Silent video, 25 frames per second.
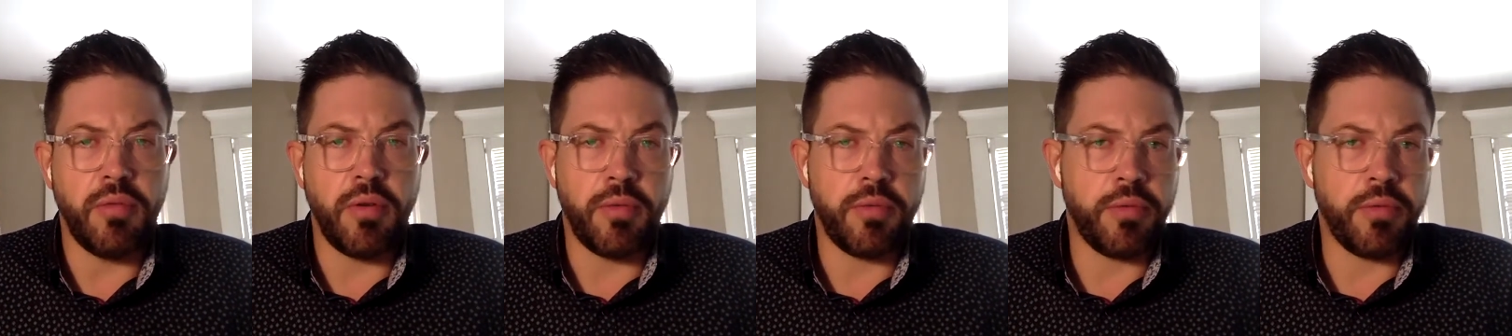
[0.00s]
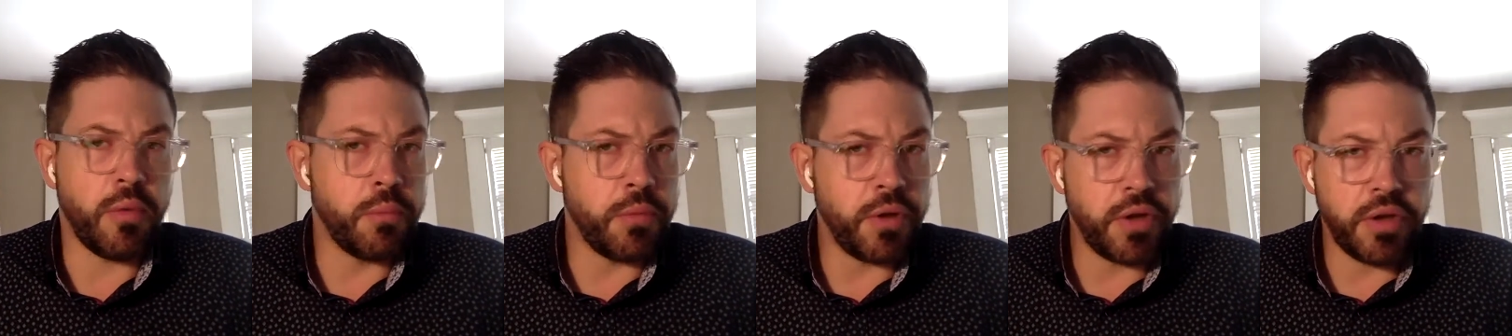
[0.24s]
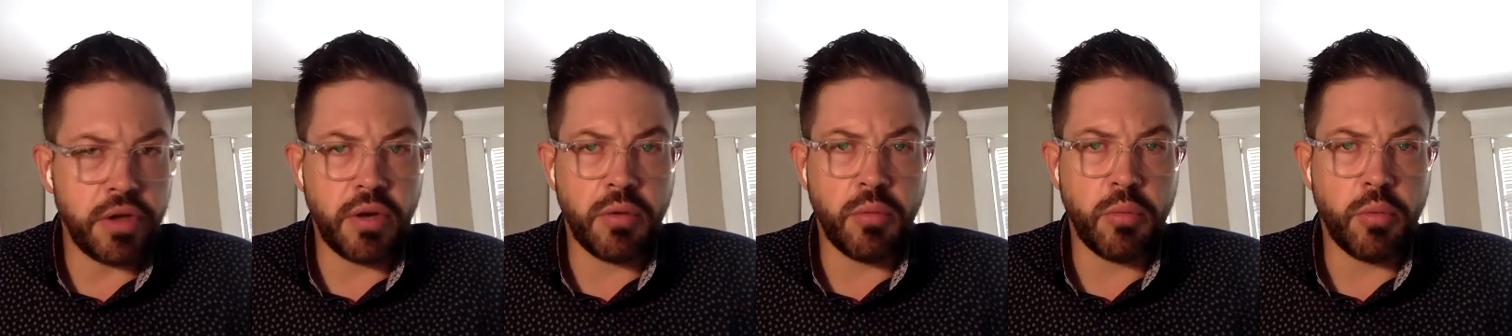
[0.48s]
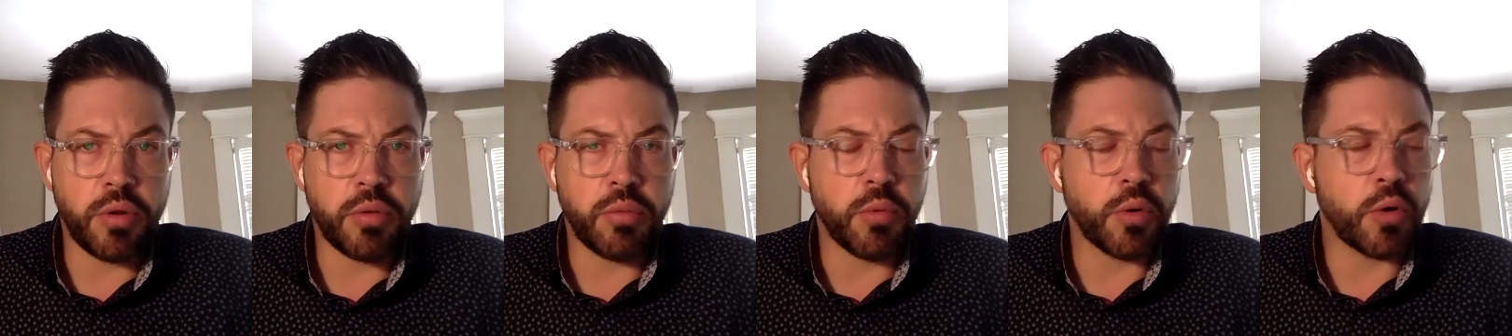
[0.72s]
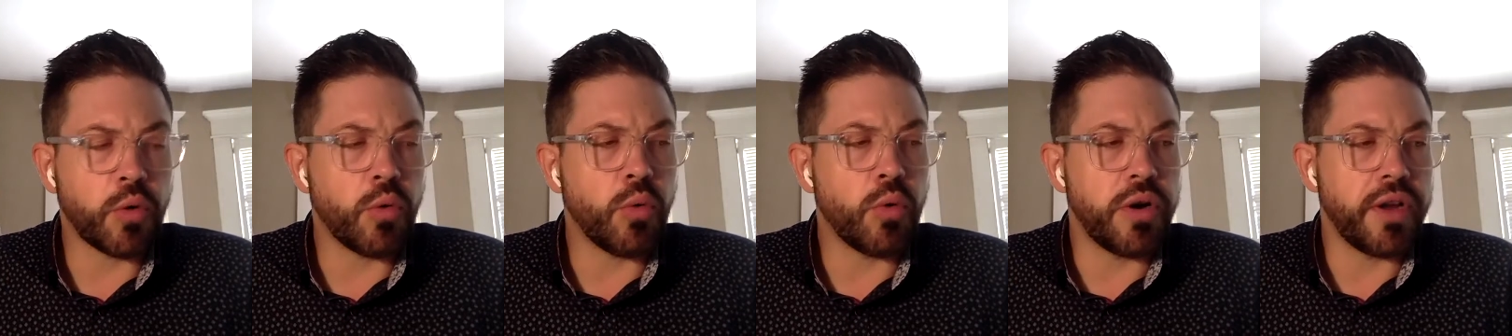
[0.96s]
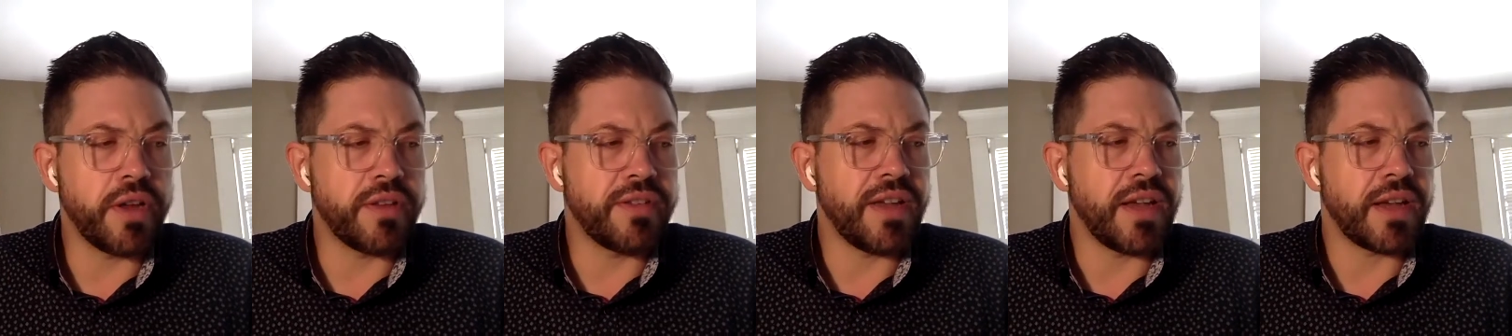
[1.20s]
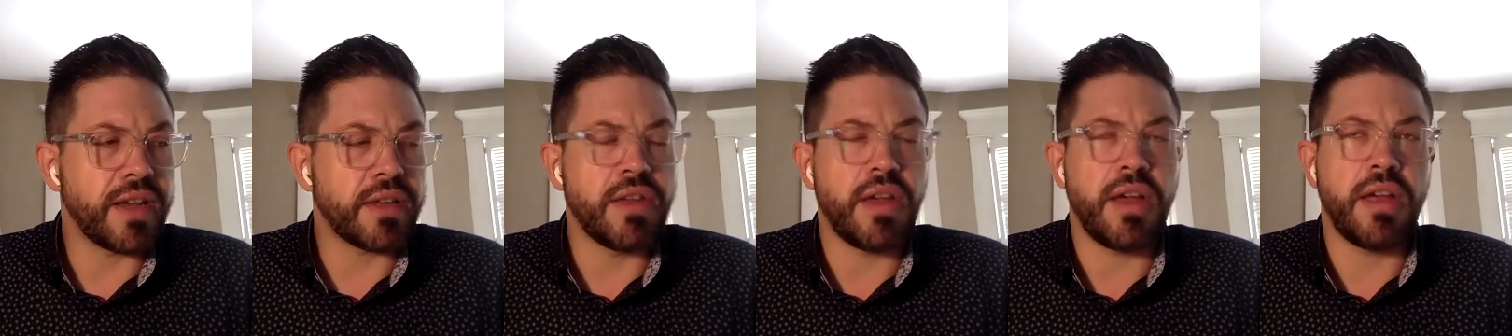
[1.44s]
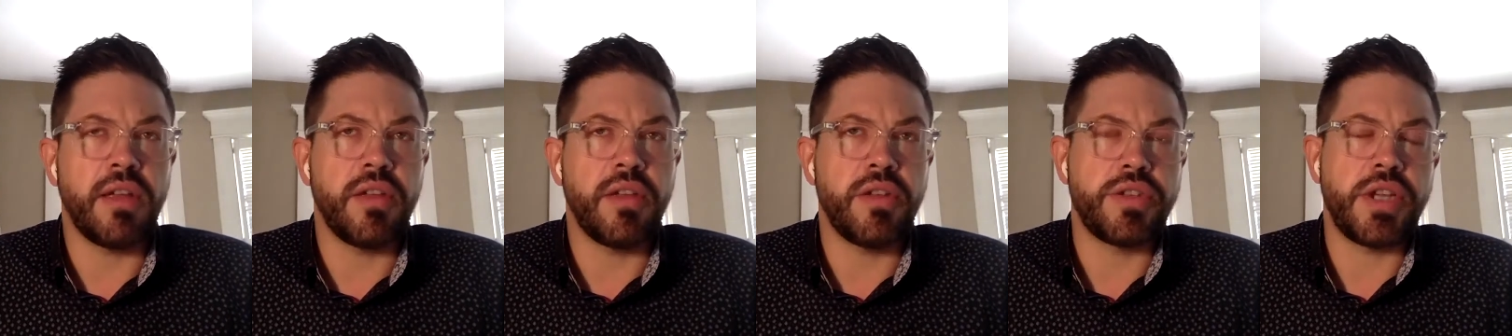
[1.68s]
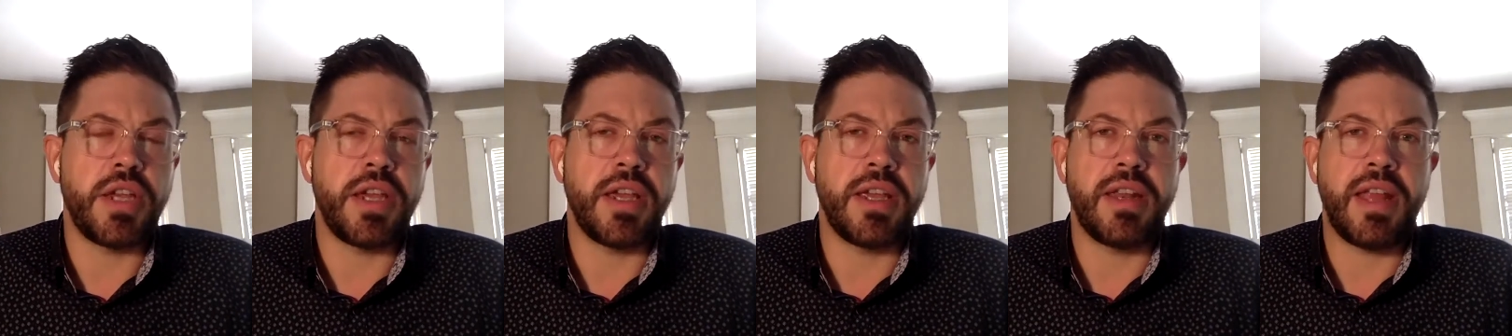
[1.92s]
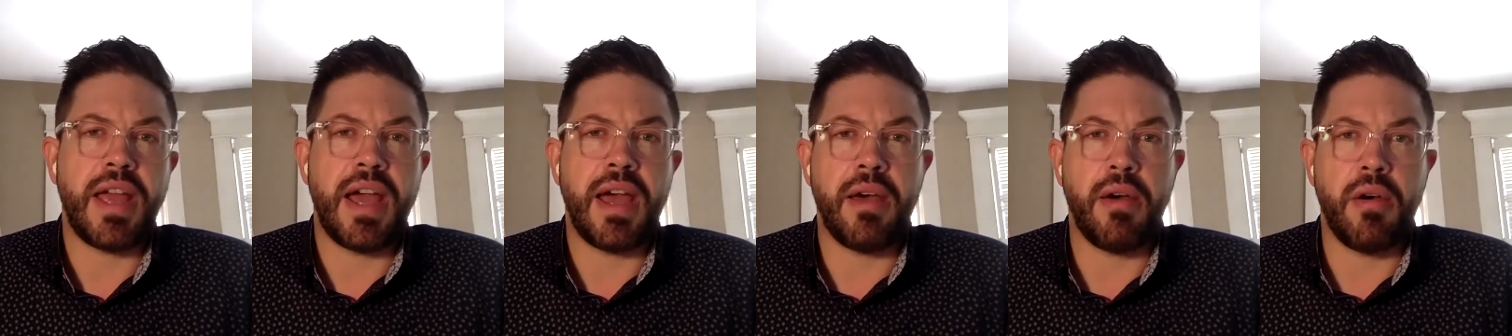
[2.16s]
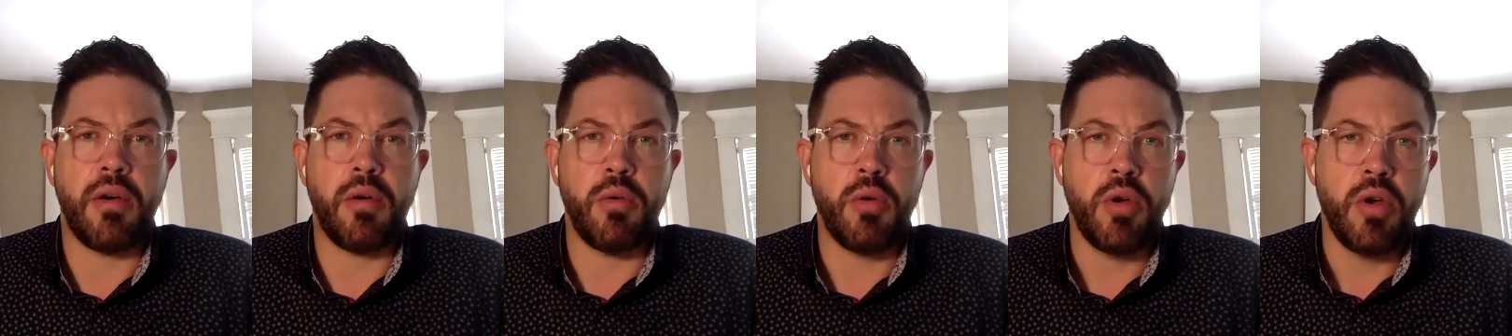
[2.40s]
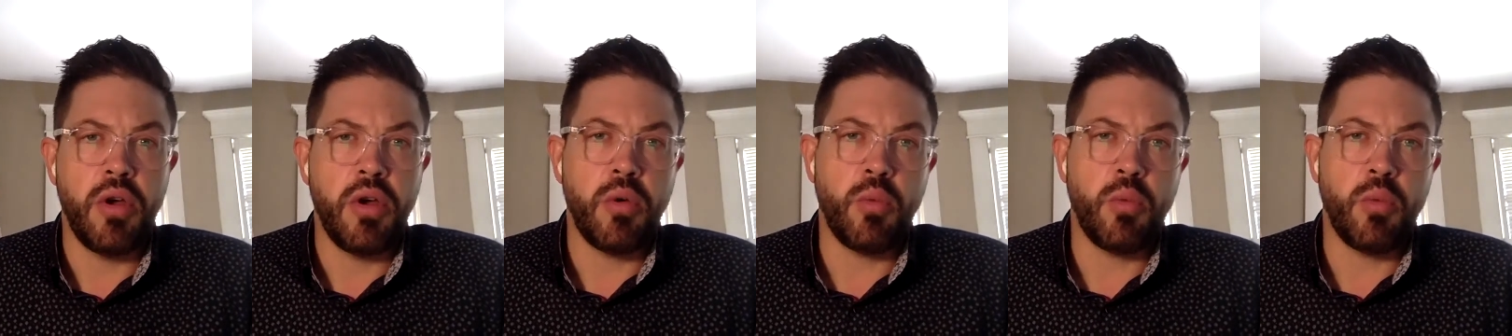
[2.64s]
familiar with recording technology and how